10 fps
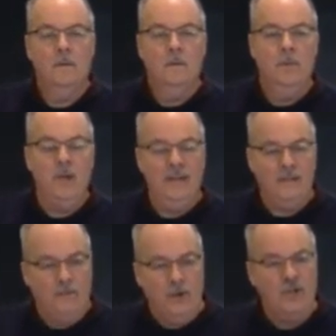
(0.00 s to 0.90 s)
But yet
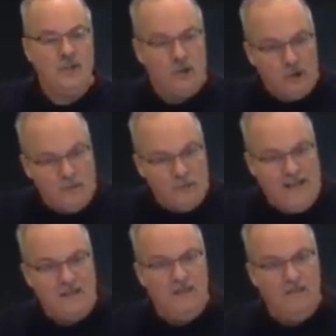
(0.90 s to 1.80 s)
the first
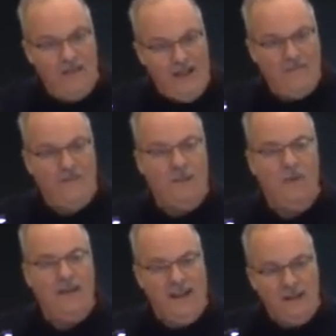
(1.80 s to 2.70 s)
circumstance of life that
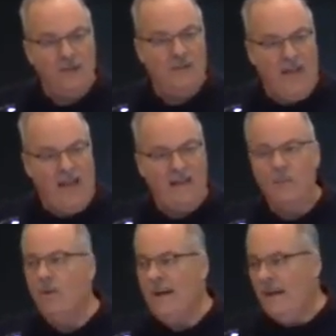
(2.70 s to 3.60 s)
would hinder that
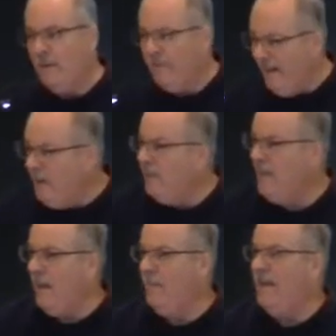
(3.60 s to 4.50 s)
and want to interfere with
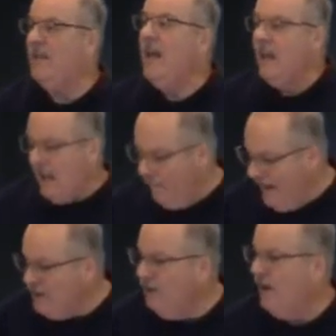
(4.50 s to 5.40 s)
that peace come
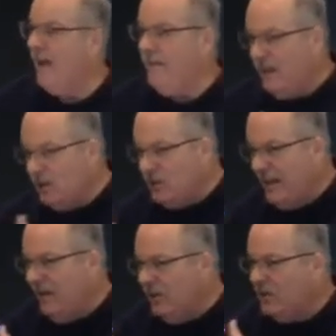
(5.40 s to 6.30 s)
into your life,
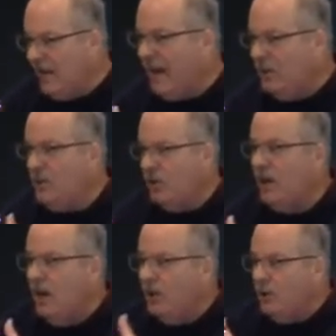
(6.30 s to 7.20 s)
intersect
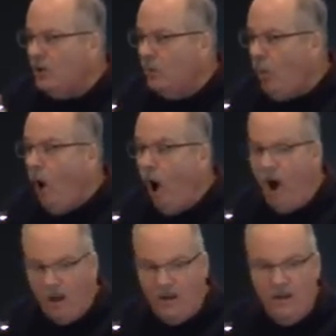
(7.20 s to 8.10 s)
your
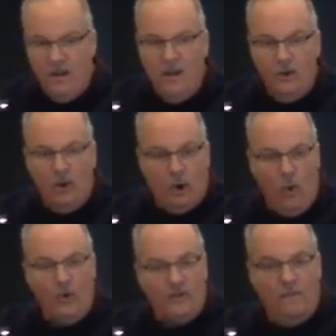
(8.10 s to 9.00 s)
walk, your
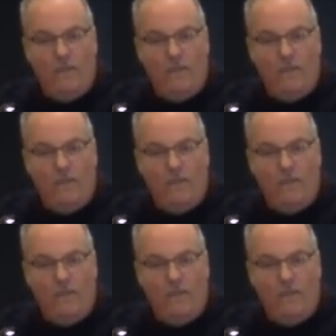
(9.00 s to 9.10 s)
course of